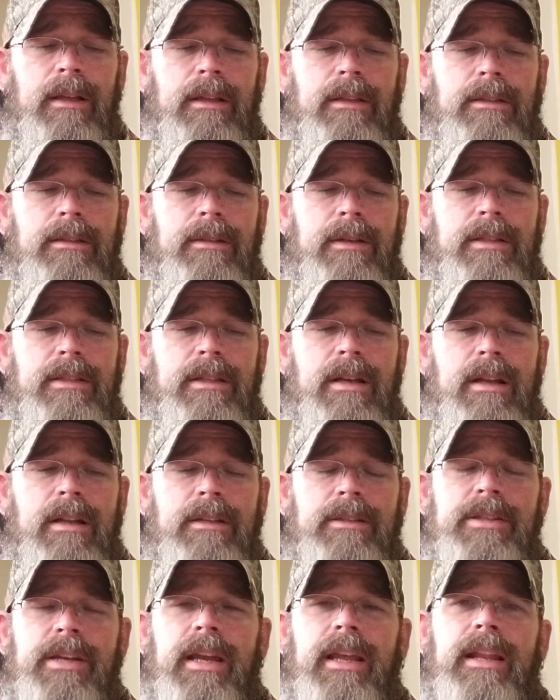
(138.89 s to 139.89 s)
So I
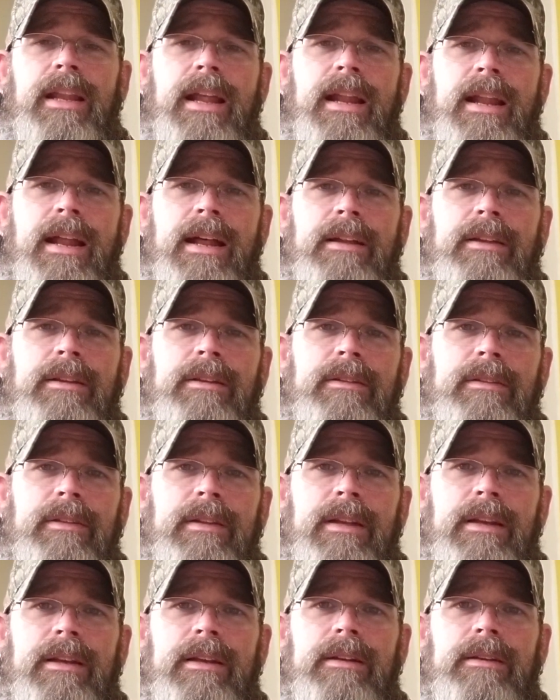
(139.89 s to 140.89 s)
started checking that out here and
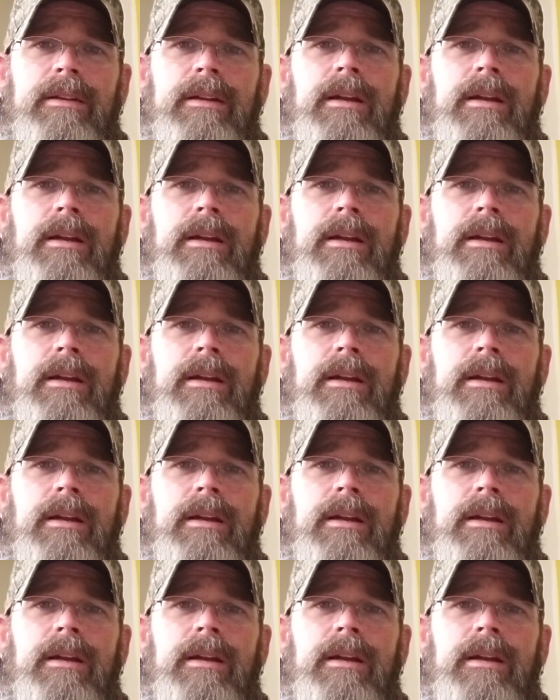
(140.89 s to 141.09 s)
there,